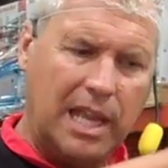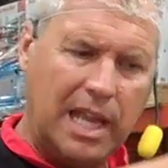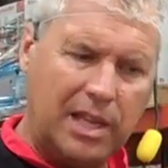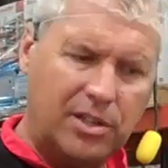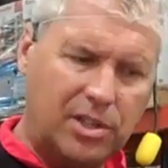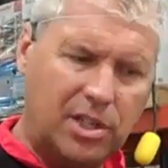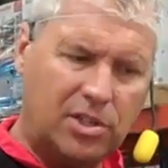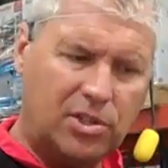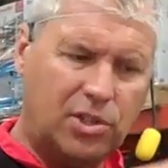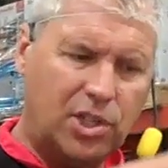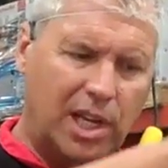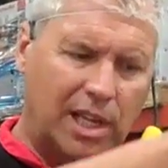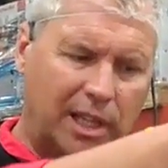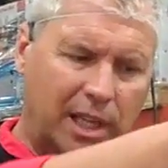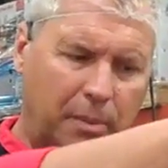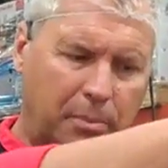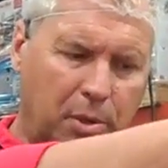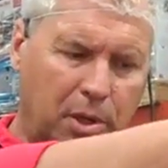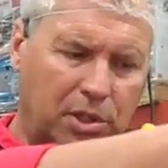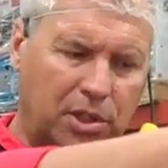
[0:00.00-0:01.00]
And just
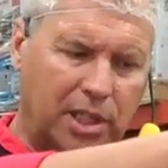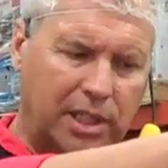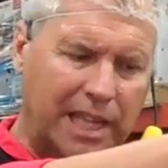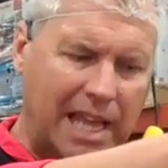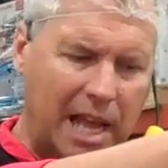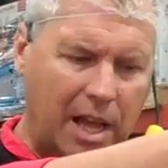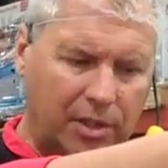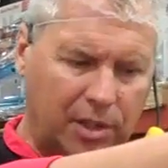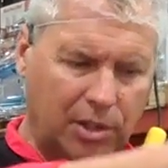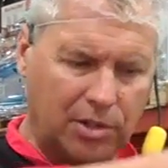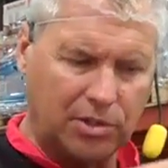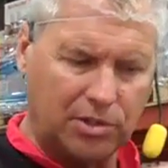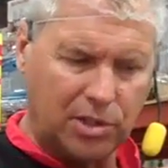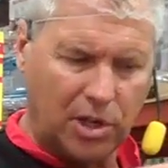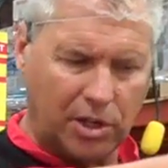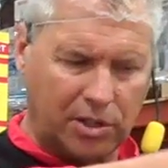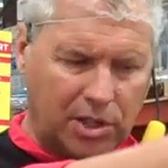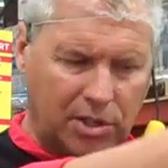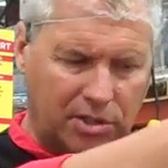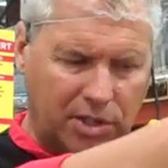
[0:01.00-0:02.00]
gently push it down. You'll
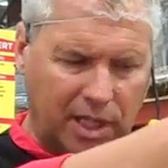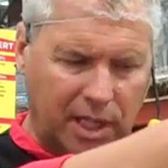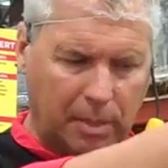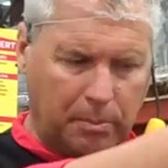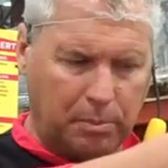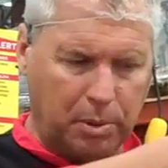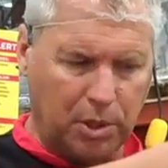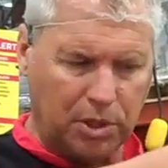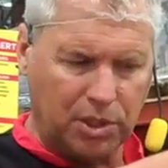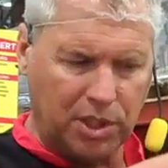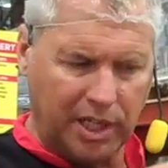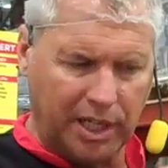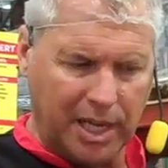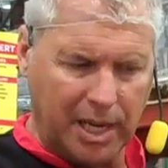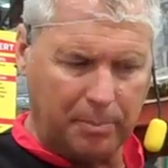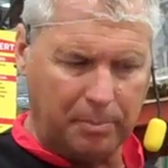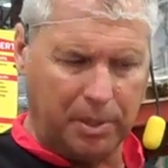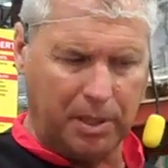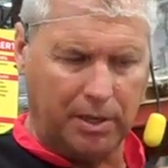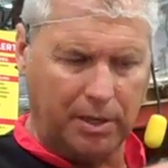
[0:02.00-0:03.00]
start to see it pushing
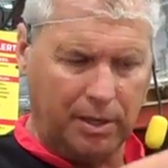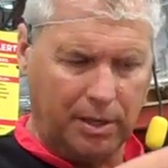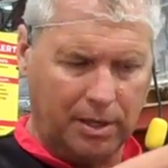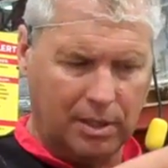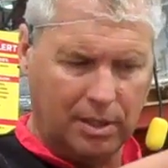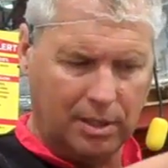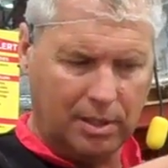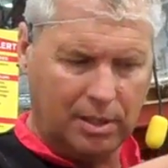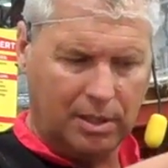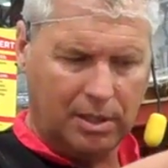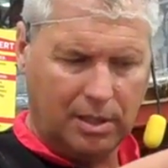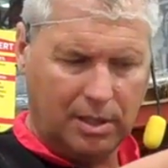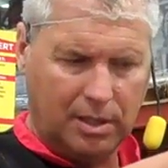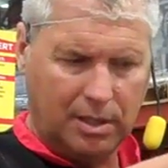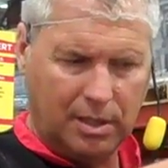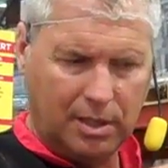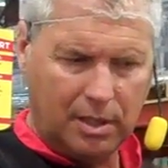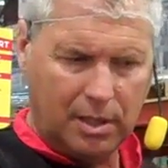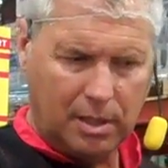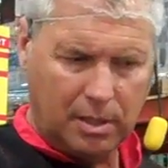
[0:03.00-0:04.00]
up here.
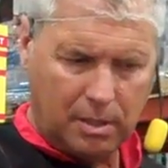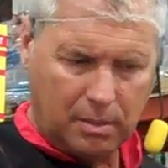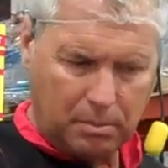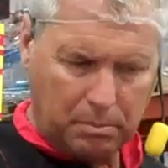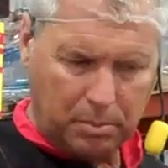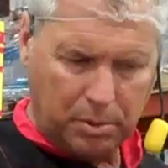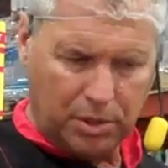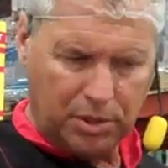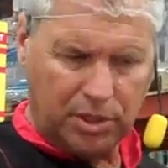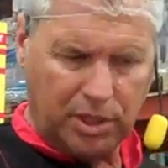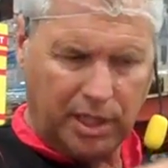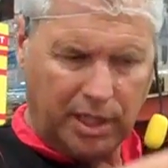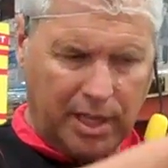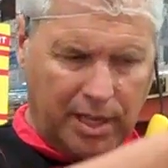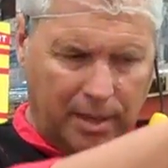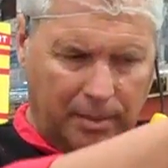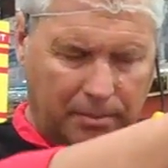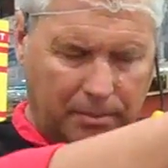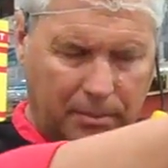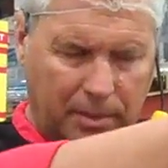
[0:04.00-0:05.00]
Pushing
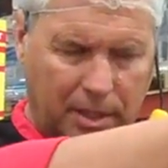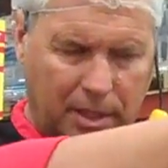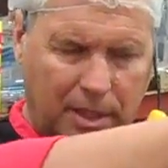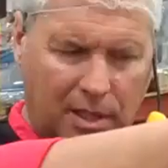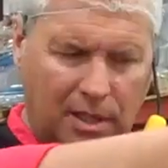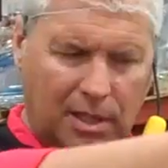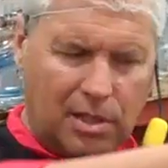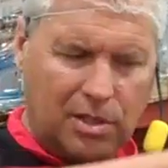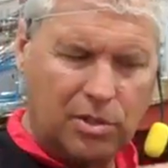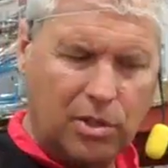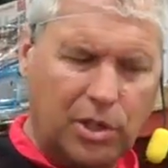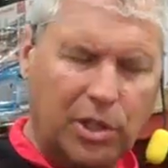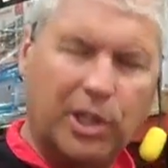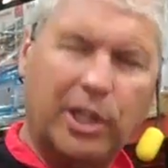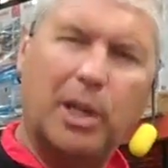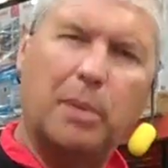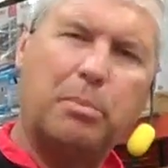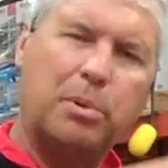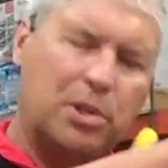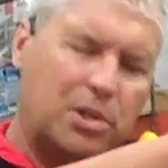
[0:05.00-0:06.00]
up. So you're
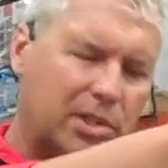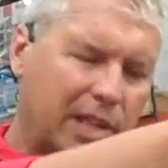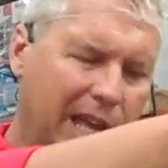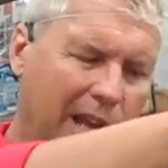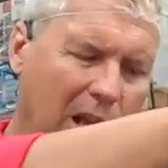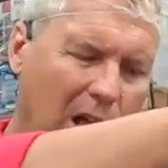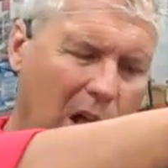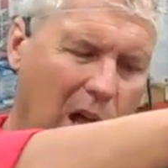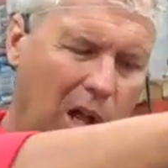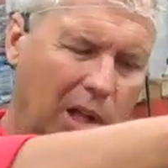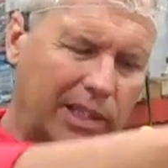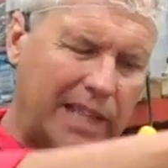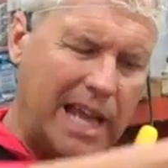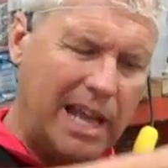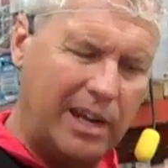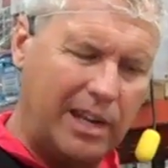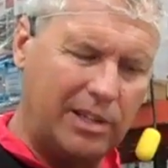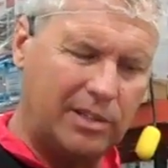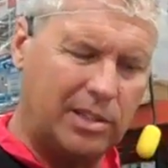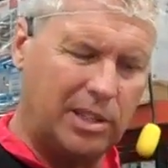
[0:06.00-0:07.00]
going to push that all
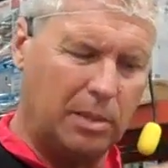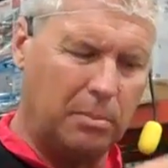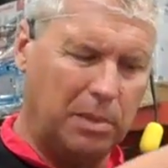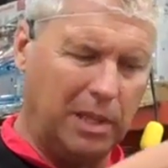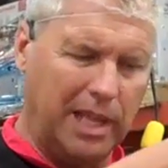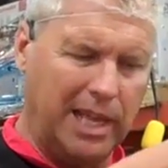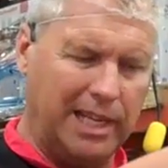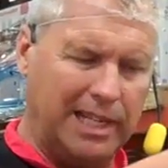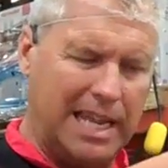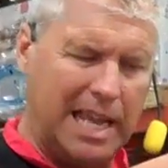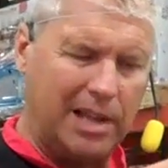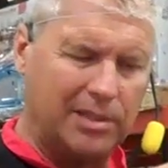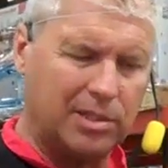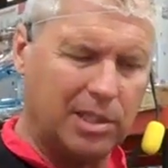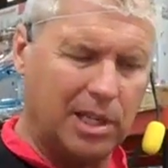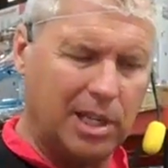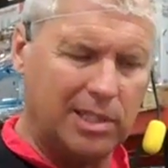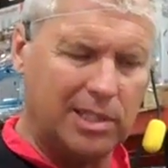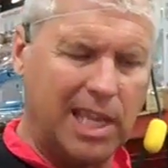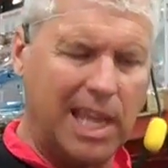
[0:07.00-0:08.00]
down into the blade. Now it's
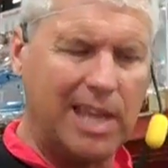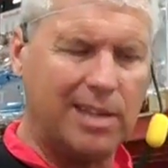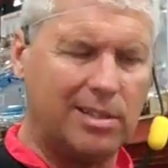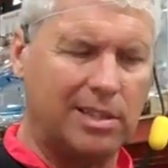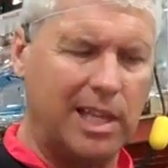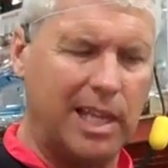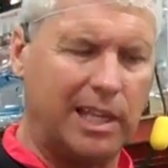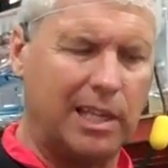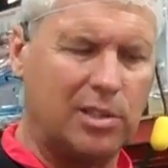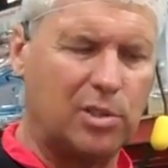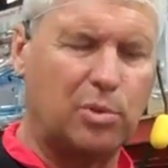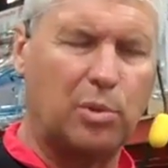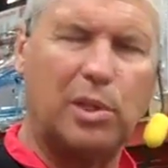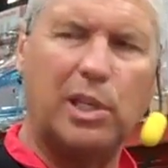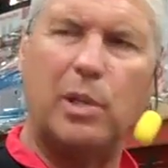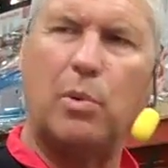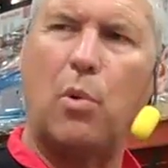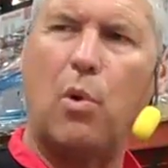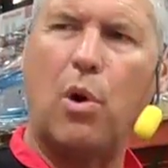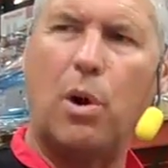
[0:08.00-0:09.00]
going to taste like it's
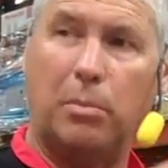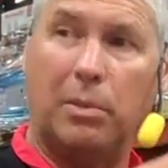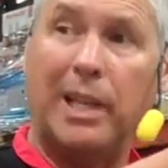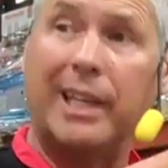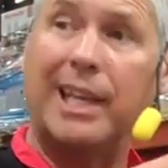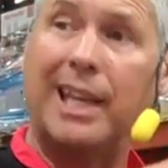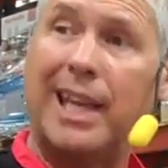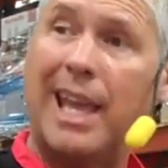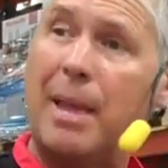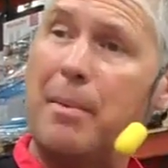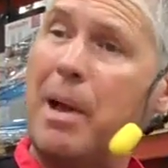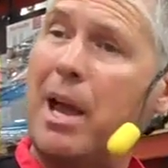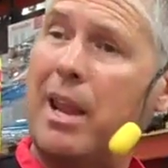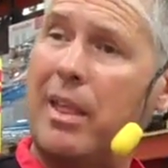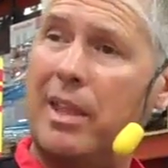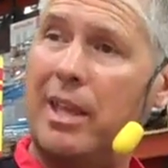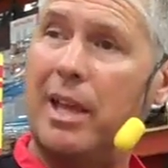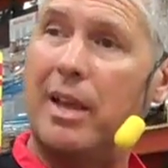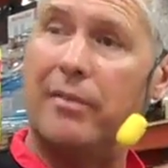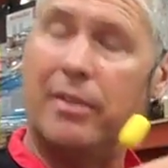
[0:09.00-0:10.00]
really warm, like it came out
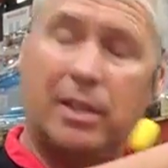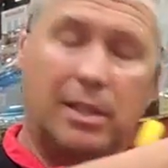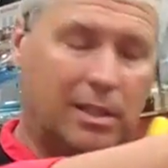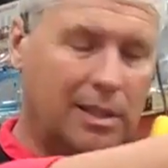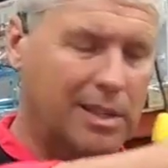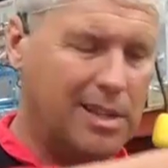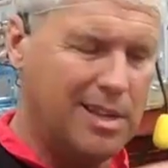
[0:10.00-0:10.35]
of the oven,